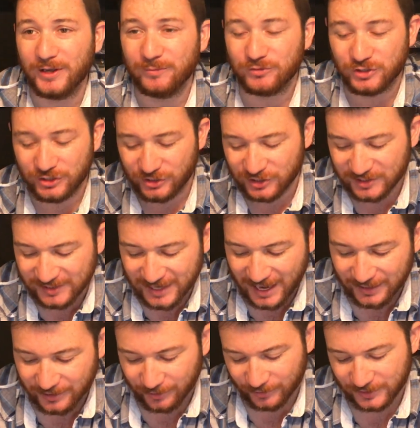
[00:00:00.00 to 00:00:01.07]
him. She just
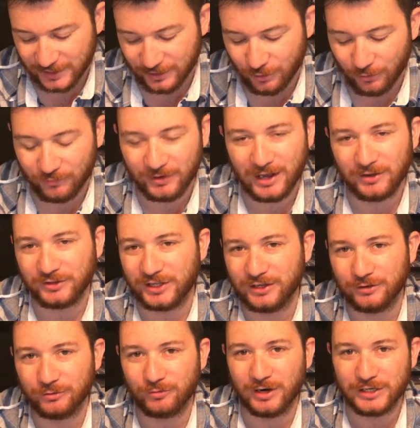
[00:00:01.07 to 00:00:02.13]
sat there single file at the
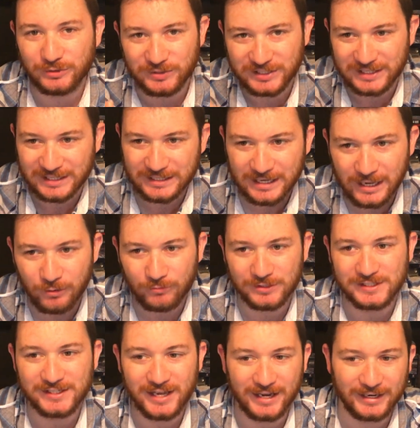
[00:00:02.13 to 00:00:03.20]
end of the race, was content
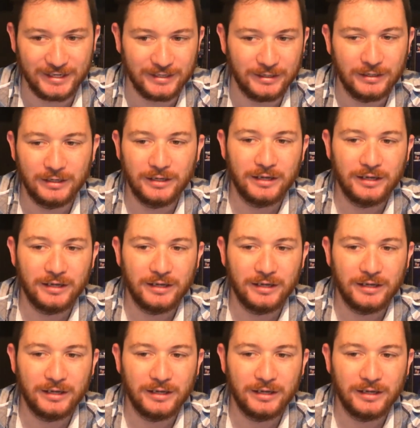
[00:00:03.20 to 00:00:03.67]
with second.